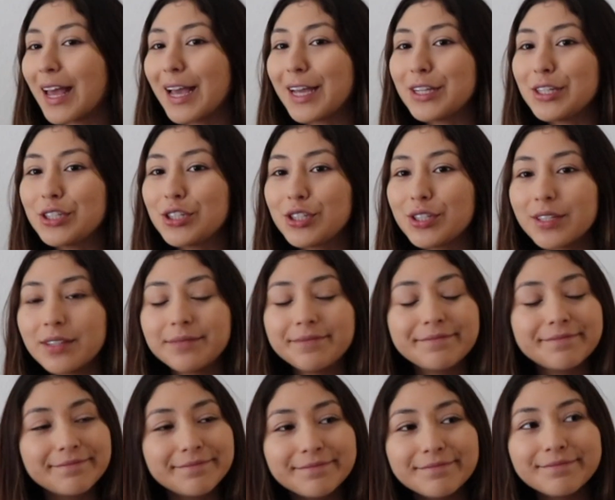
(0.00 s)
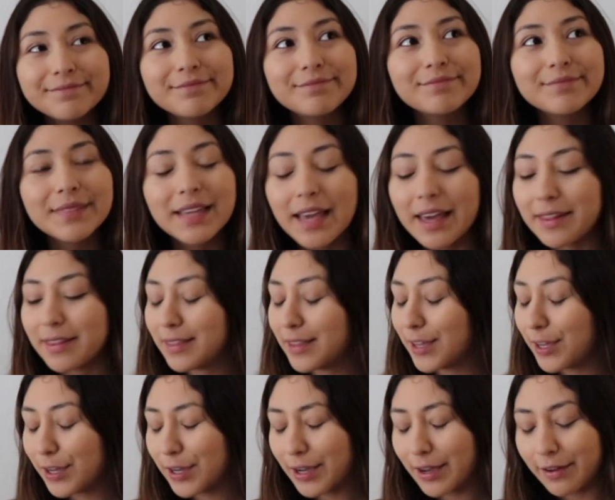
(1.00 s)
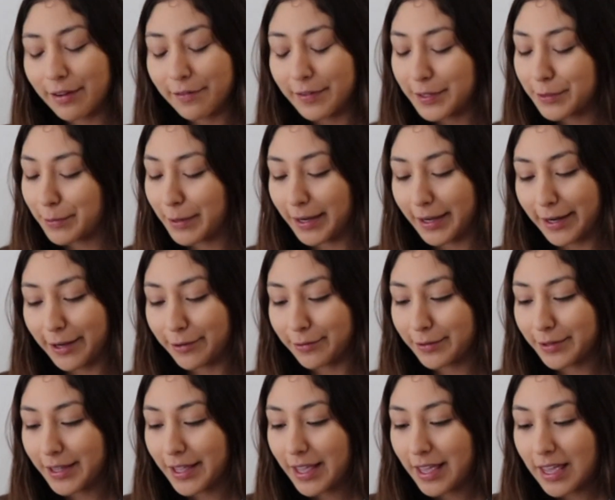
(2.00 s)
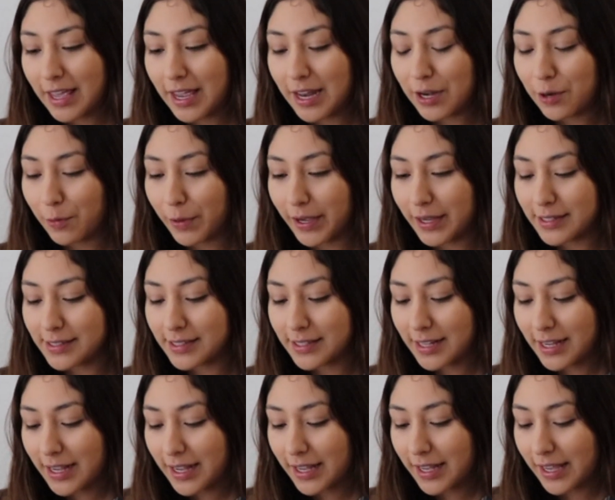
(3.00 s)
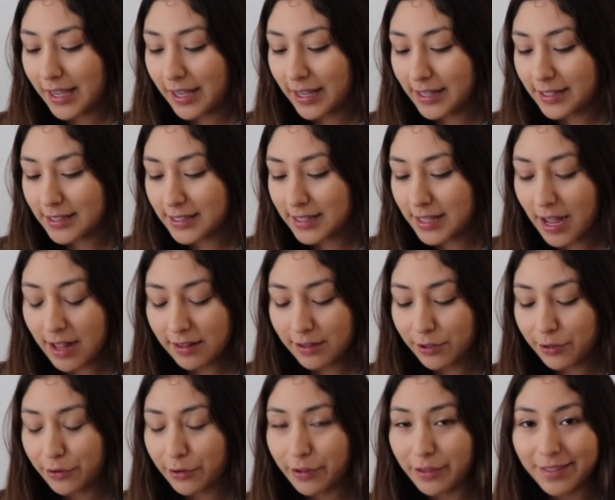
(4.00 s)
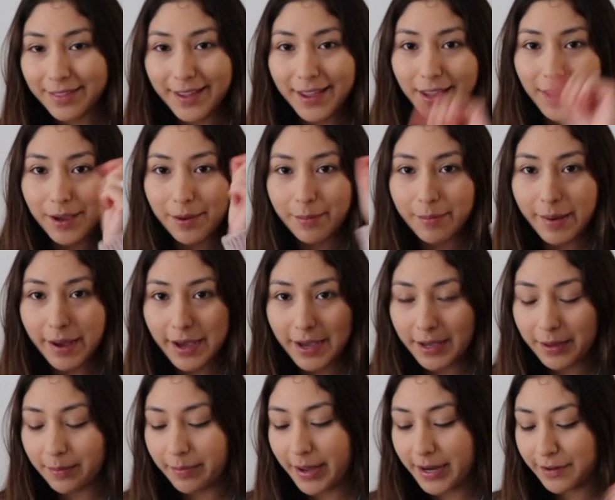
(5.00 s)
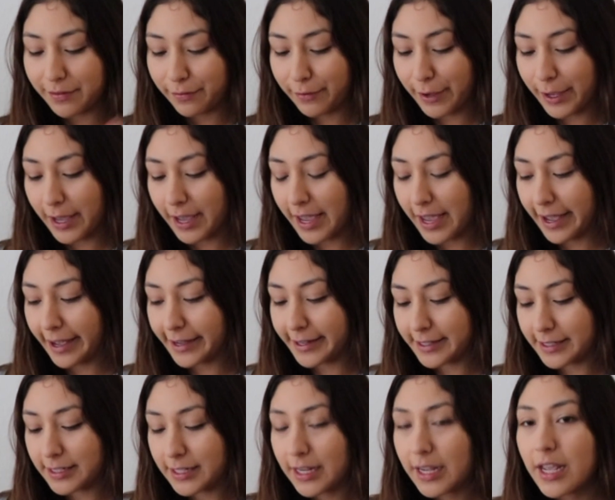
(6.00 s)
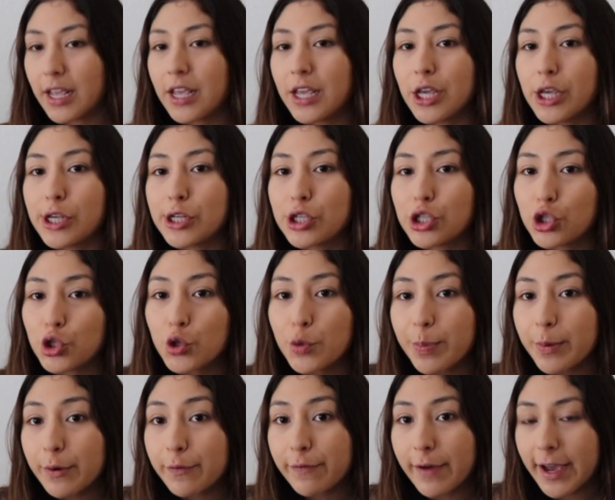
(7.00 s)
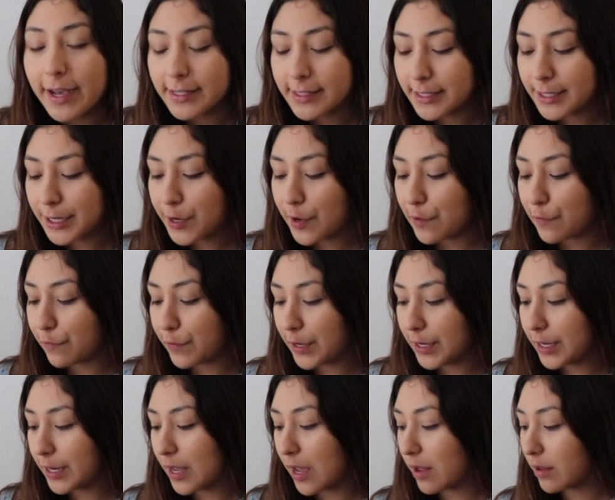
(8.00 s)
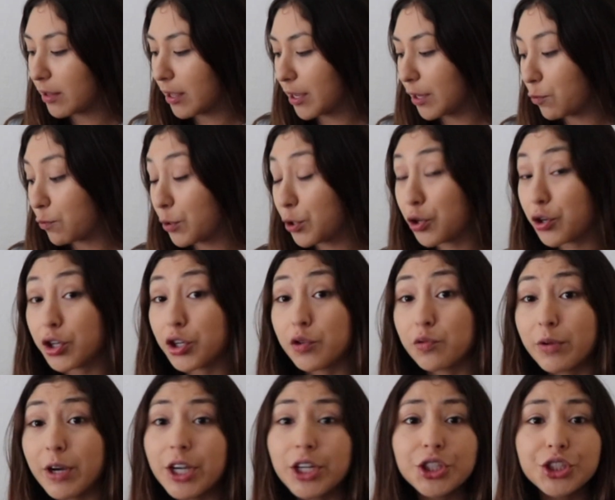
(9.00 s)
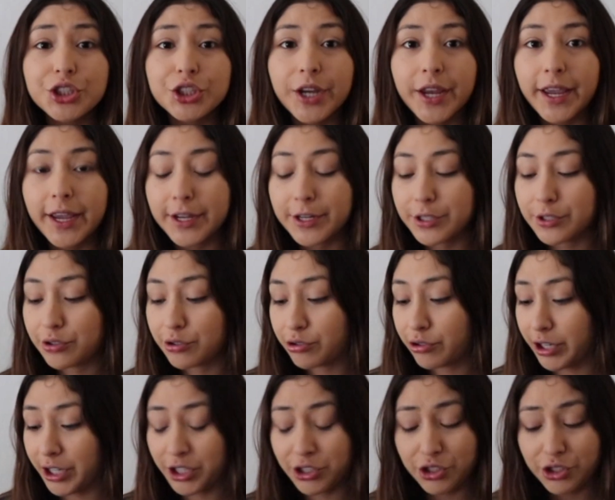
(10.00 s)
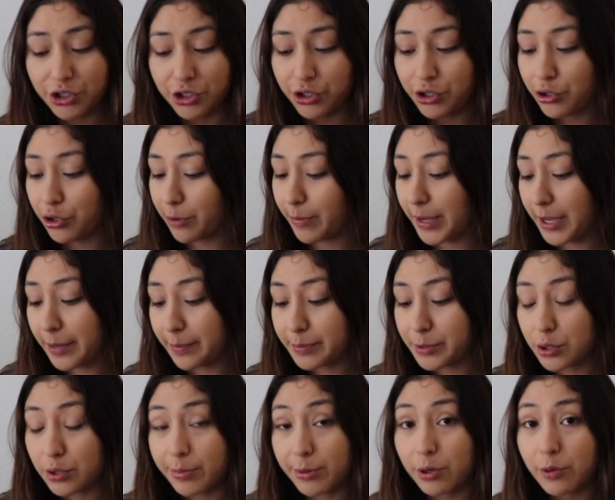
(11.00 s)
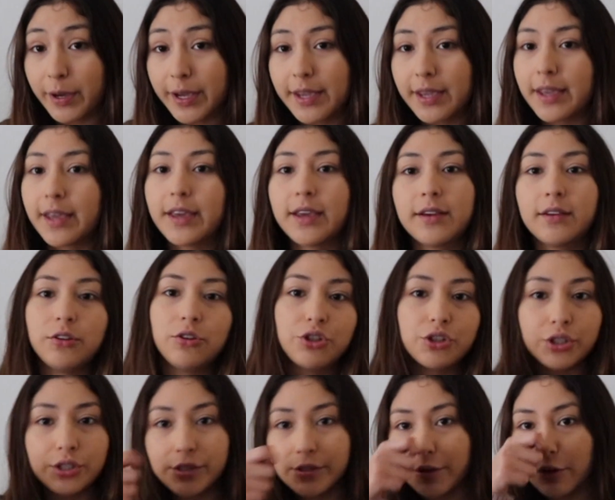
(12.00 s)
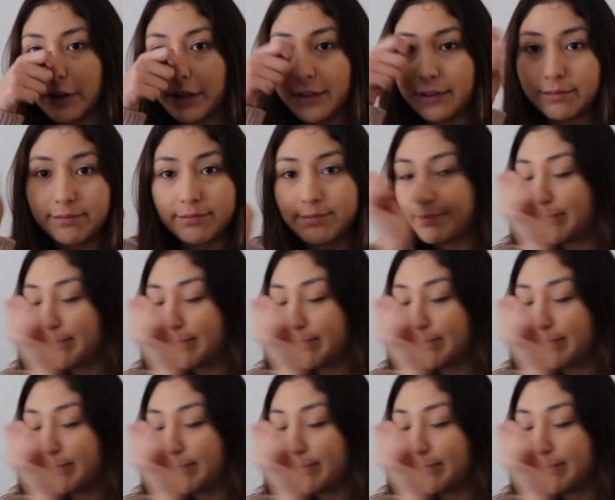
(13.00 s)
I can't think of it right now. Anyways, it's that little thing by Benefit, and it's super fast and convenient. Like when you're in a rush and trying just to do your makeup super quick, you just go like